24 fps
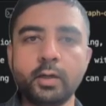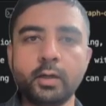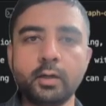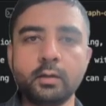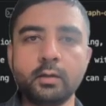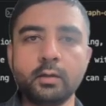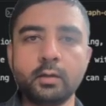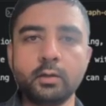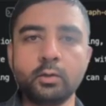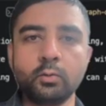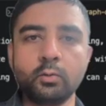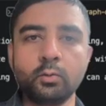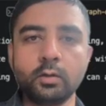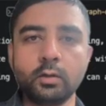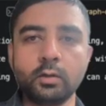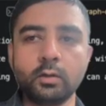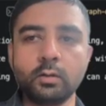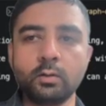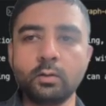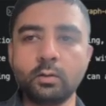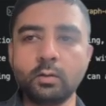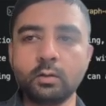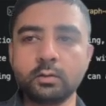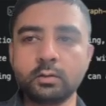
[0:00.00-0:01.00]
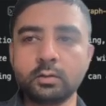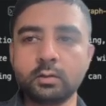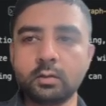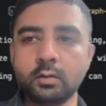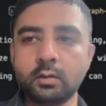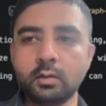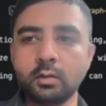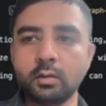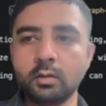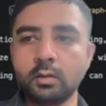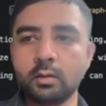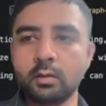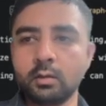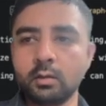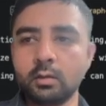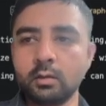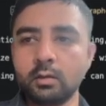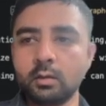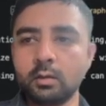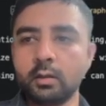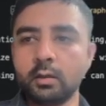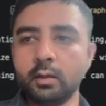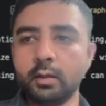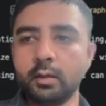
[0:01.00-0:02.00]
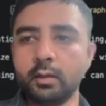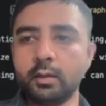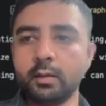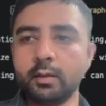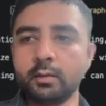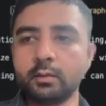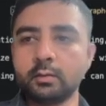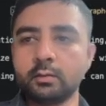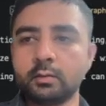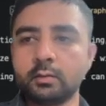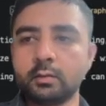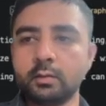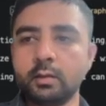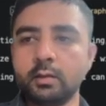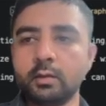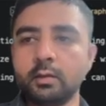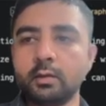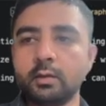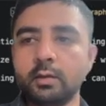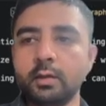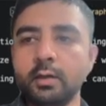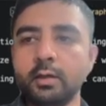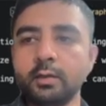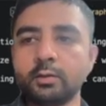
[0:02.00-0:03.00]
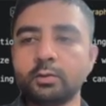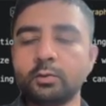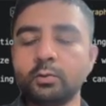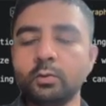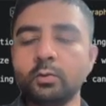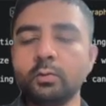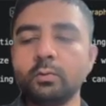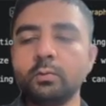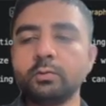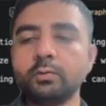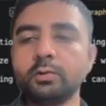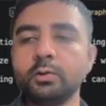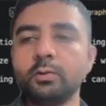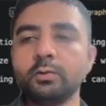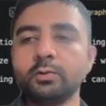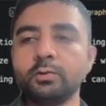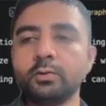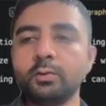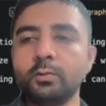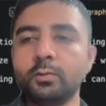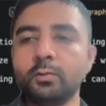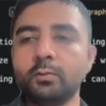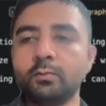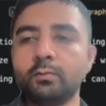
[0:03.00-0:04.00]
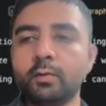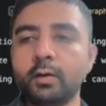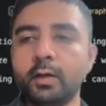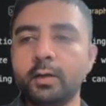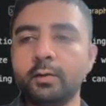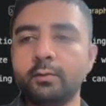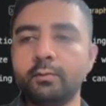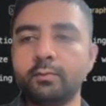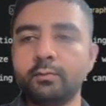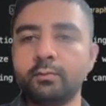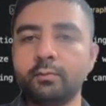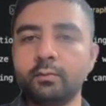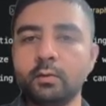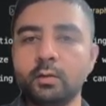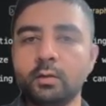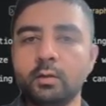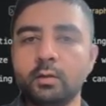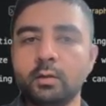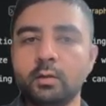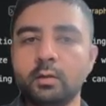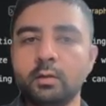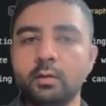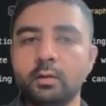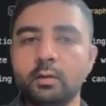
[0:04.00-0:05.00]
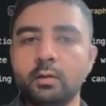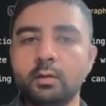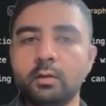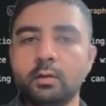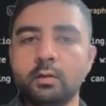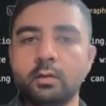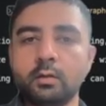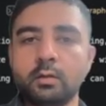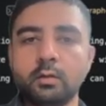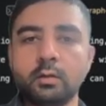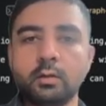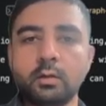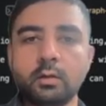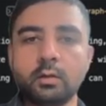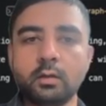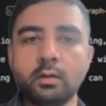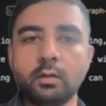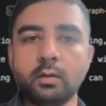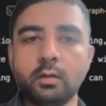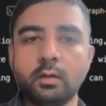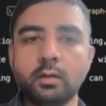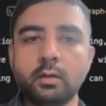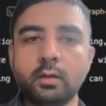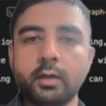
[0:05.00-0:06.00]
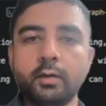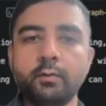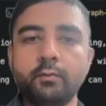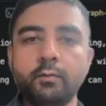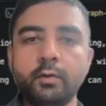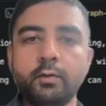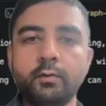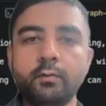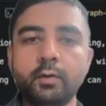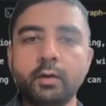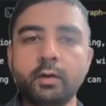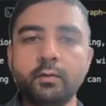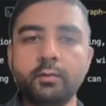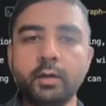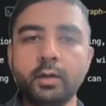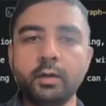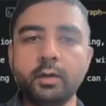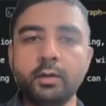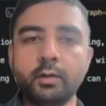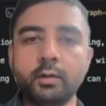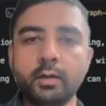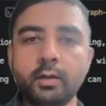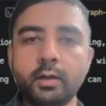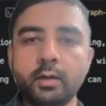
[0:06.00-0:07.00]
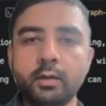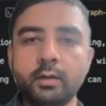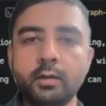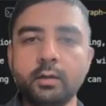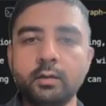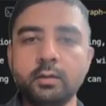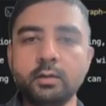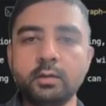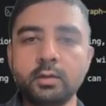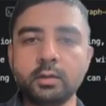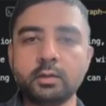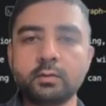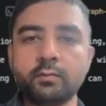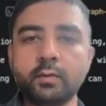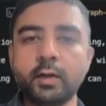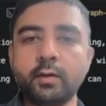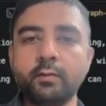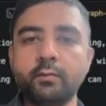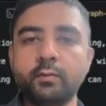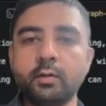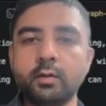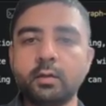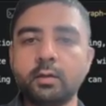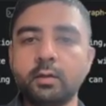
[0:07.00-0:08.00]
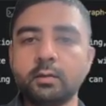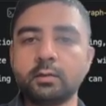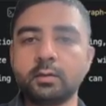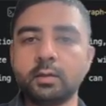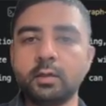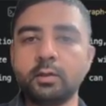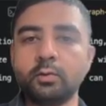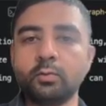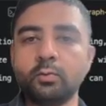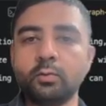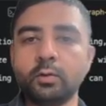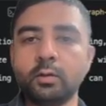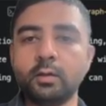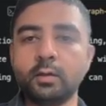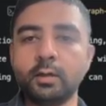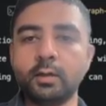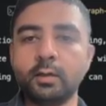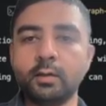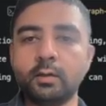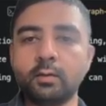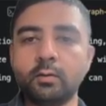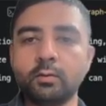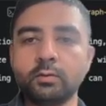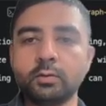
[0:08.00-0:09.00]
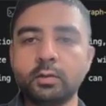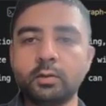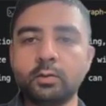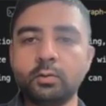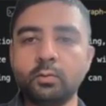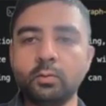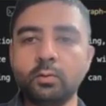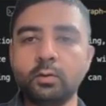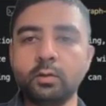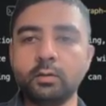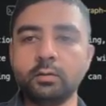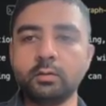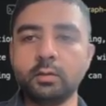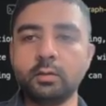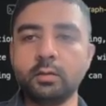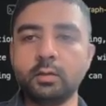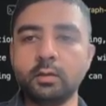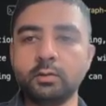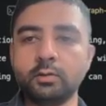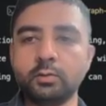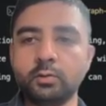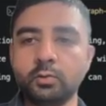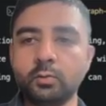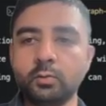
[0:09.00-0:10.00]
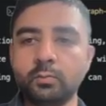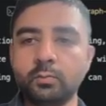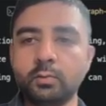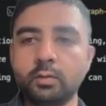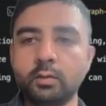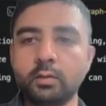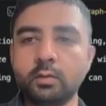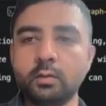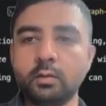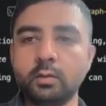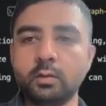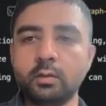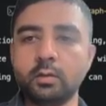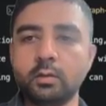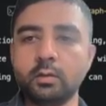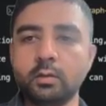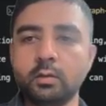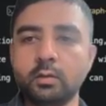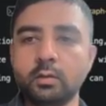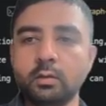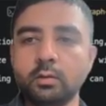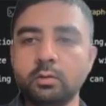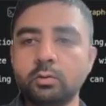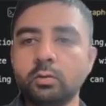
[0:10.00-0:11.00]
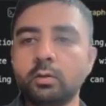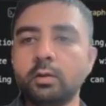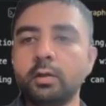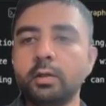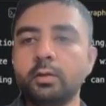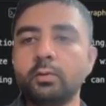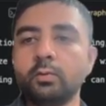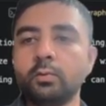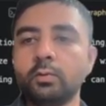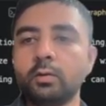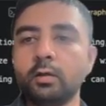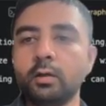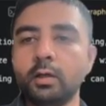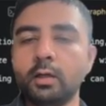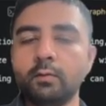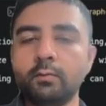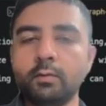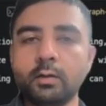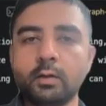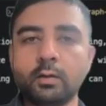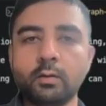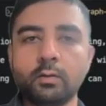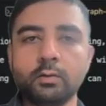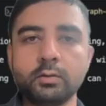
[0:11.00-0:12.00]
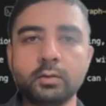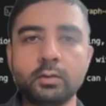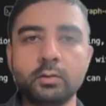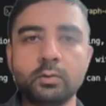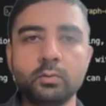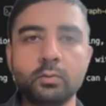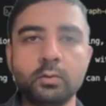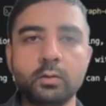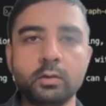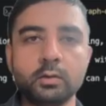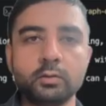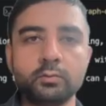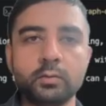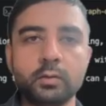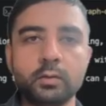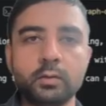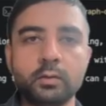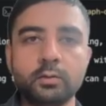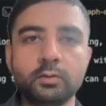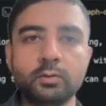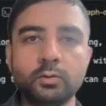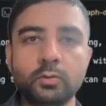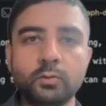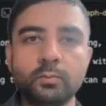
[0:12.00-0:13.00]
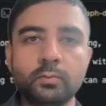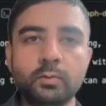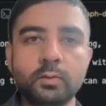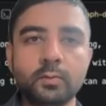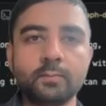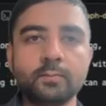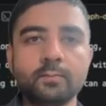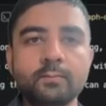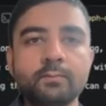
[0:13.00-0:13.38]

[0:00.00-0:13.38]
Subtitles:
at the total cost, it has increased to 0.005. And in just 5 turns and total 10,000 tokens it consumed. Sorry, total 11,000 tokens were consumed.